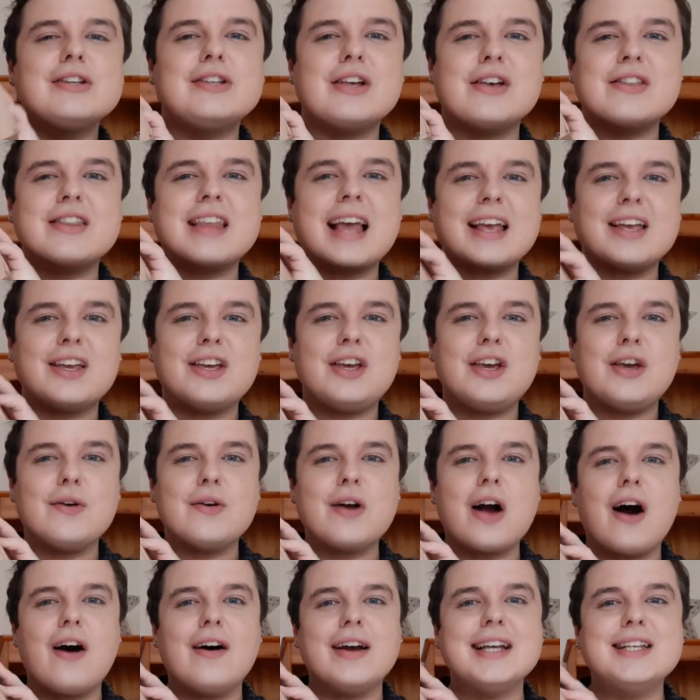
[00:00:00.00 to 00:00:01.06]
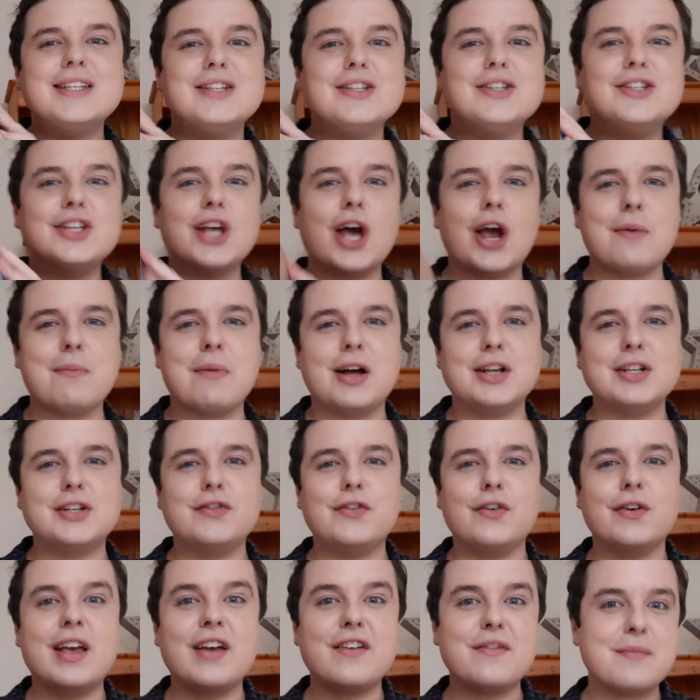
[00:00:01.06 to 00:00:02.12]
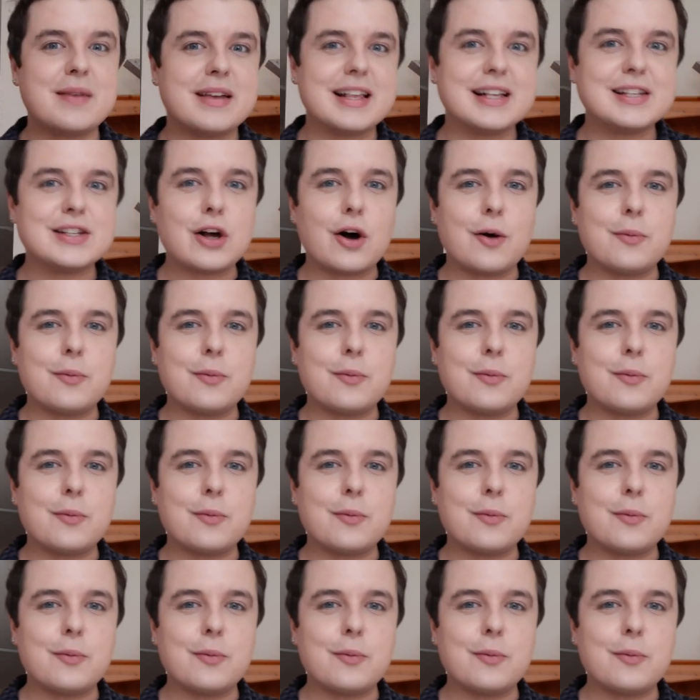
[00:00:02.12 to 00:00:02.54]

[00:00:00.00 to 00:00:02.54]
So thank you guys so much for giving me this